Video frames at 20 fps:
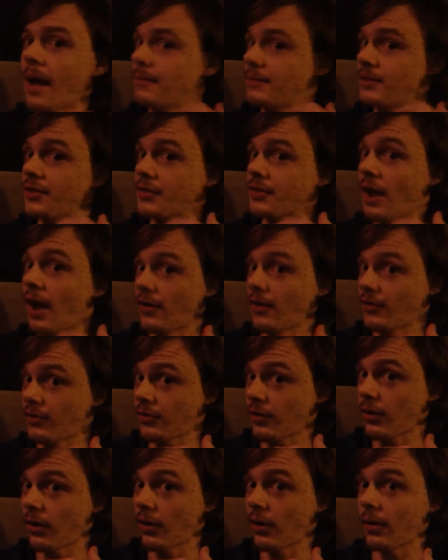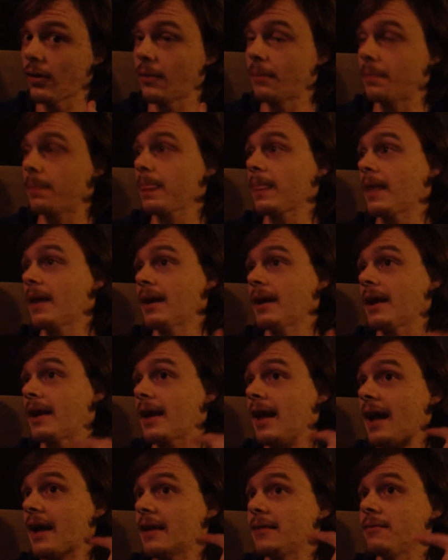just not sure, and I
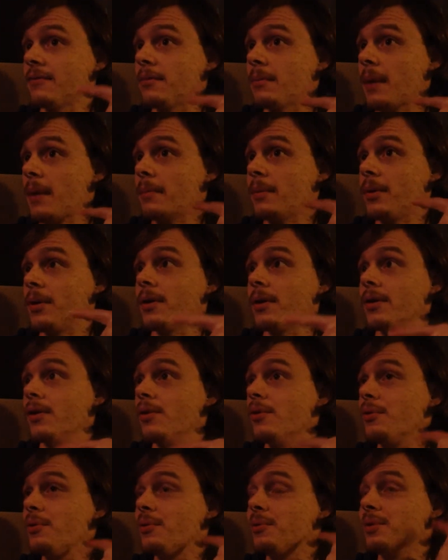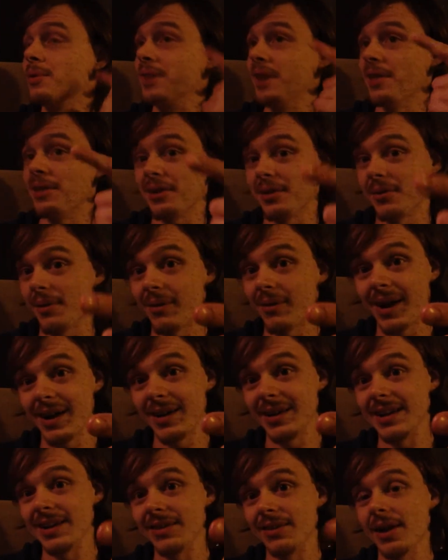can't remember who the other
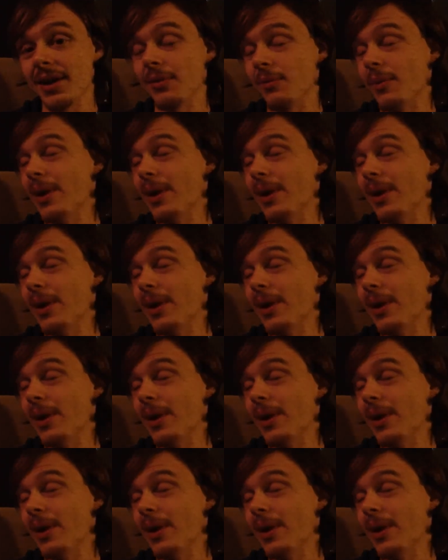writing credit